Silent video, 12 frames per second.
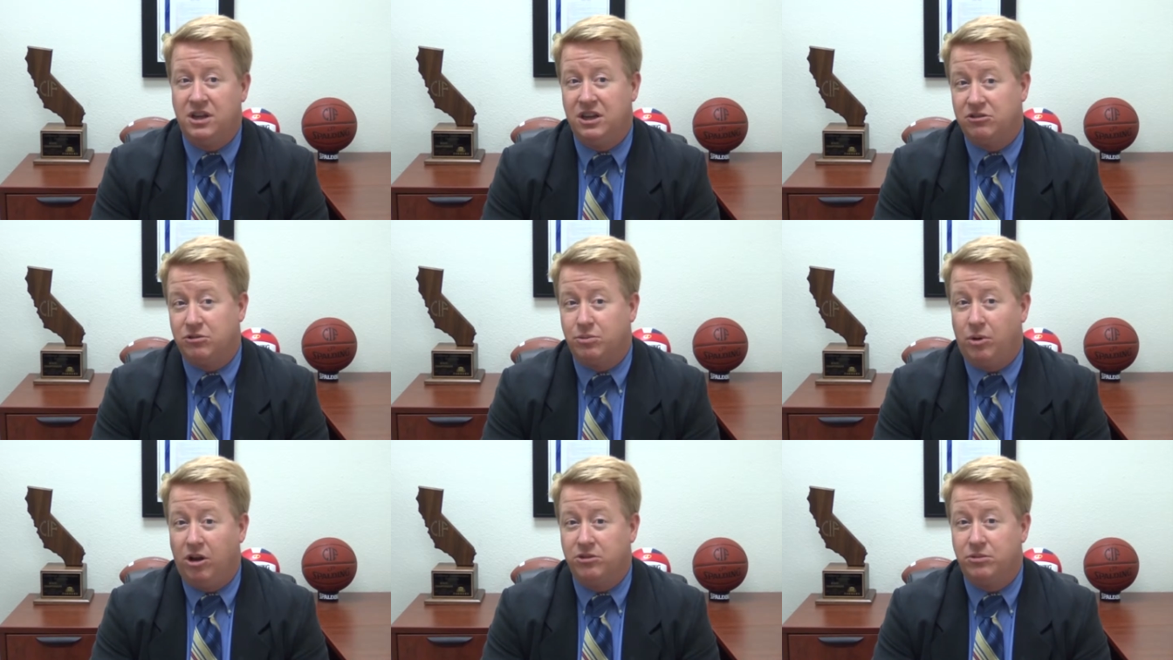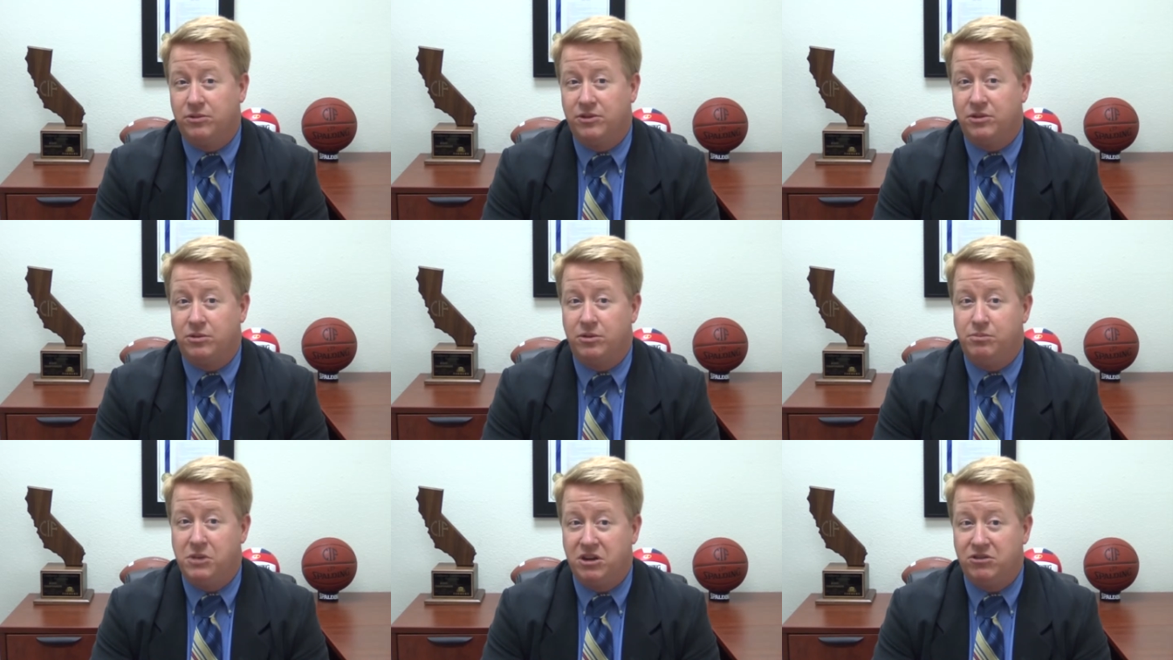is responsible for the
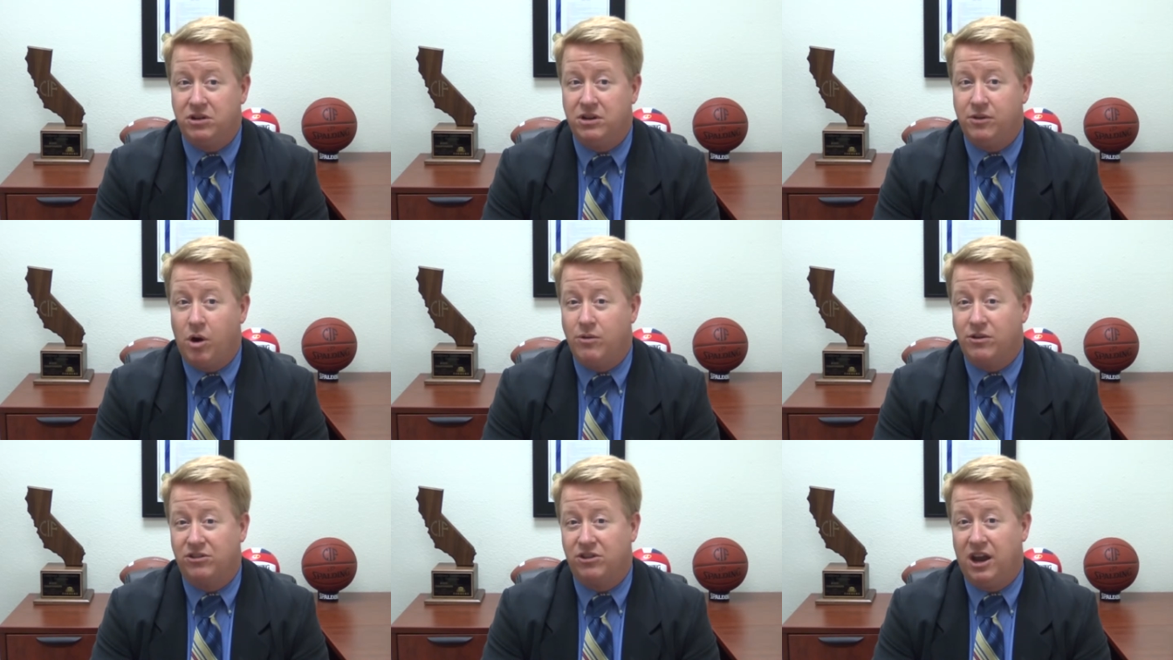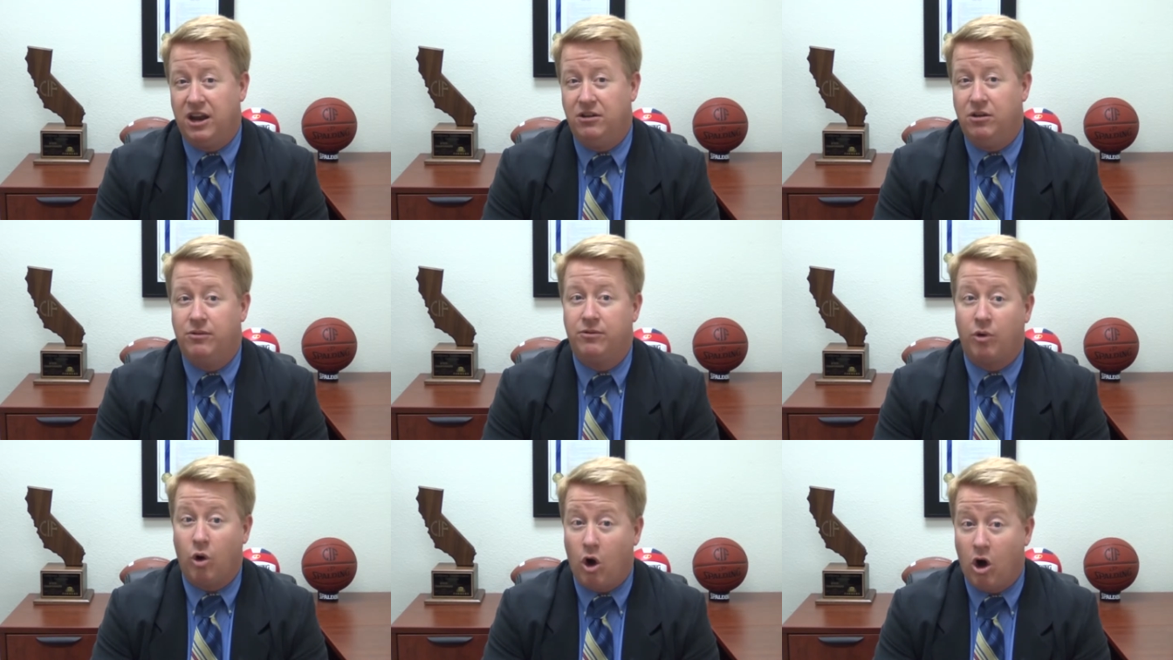administrative oversight
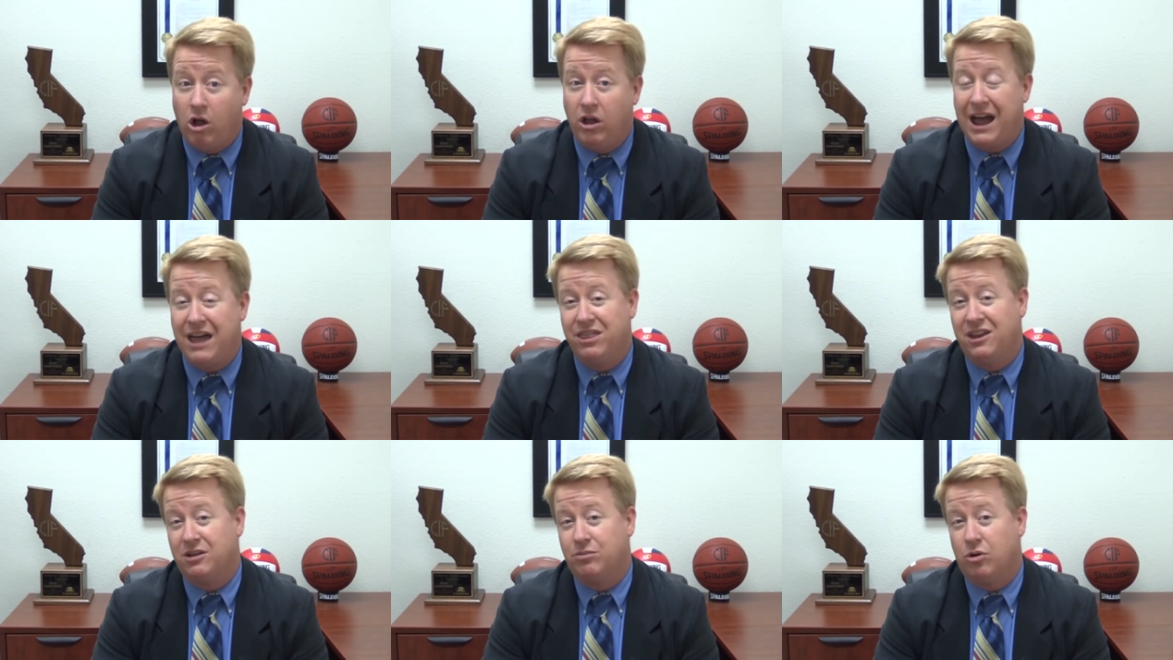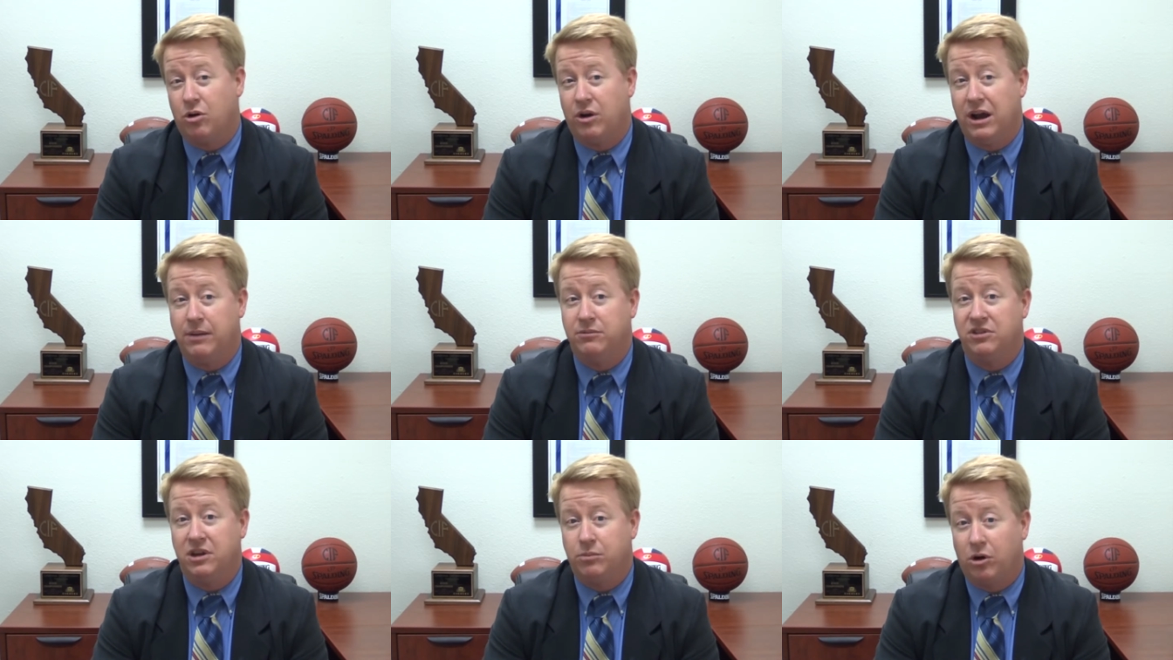for all athletic
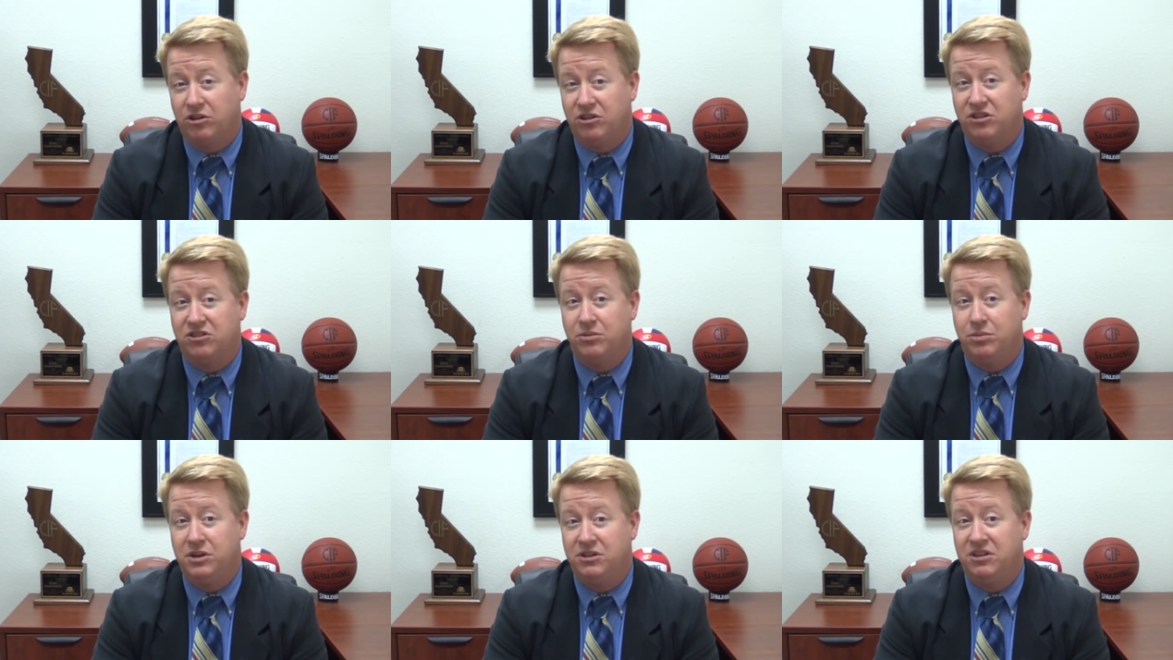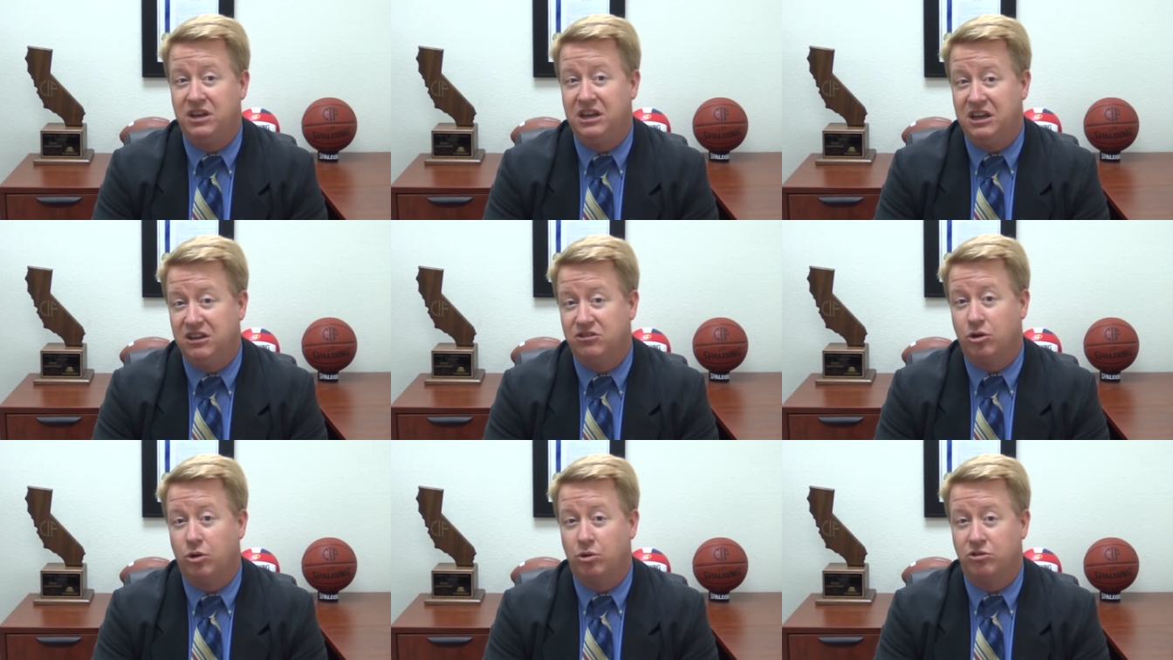programs and participants in
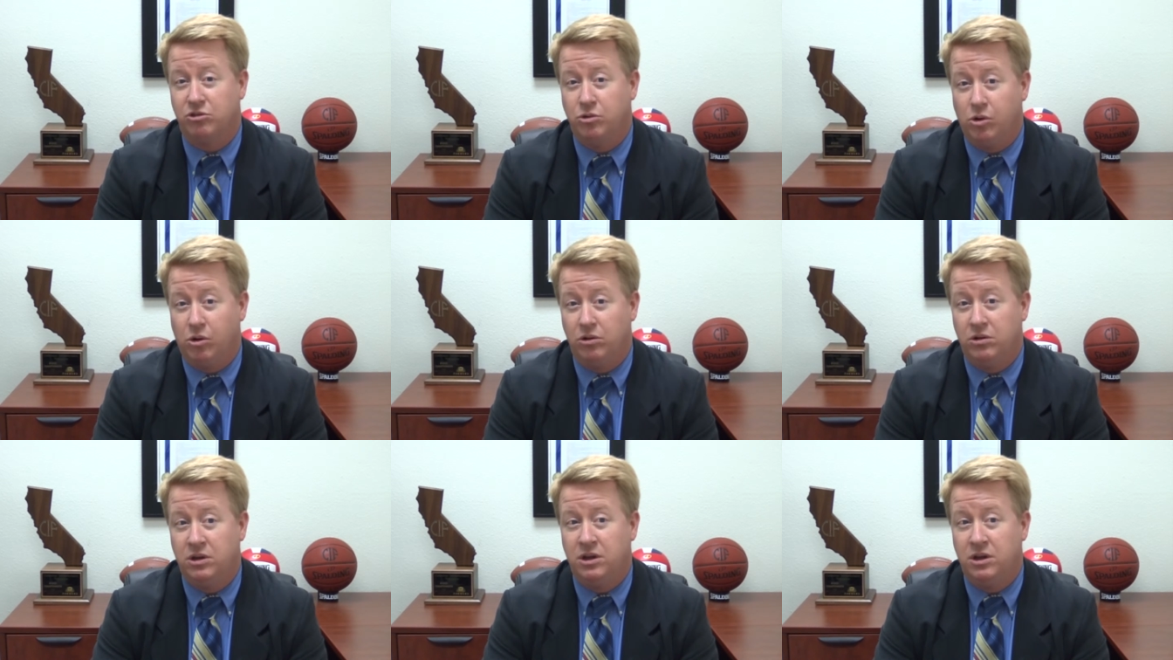his or her school.